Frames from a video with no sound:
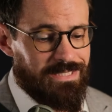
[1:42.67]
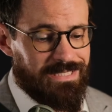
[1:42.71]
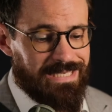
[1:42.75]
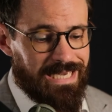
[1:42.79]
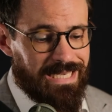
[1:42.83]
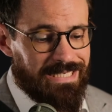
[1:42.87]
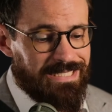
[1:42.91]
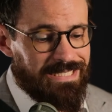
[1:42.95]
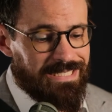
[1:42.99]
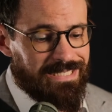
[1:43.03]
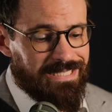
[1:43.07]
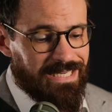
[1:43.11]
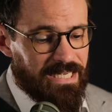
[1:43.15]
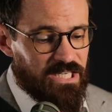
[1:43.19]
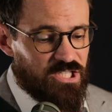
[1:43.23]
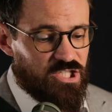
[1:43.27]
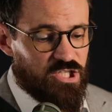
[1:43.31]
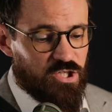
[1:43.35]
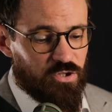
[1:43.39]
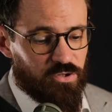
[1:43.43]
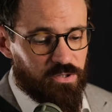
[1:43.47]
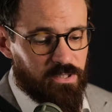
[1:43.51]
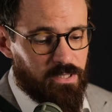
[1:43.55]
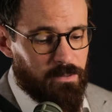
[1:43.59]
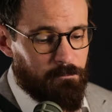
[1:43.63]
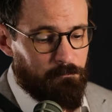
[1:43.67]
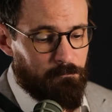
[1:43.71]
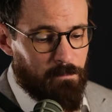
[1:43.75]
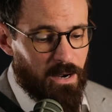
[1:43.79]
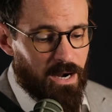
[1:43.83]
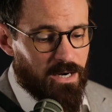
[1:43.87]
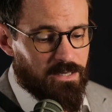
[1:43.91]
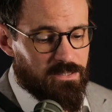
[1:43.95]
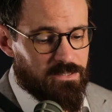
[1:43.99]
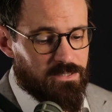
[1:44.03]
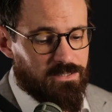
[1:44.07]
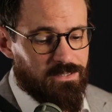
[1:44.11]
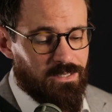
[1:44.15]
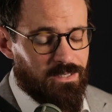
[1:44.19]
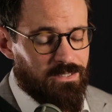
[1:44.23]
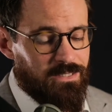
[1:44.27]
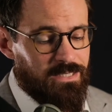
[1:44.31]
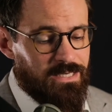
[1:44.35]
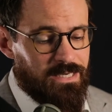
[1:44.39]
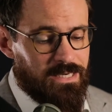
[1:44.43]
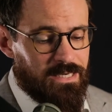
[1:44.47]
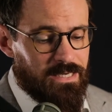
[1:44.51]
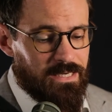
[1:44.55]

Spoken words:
Kenya, Nigeria, Pakistan,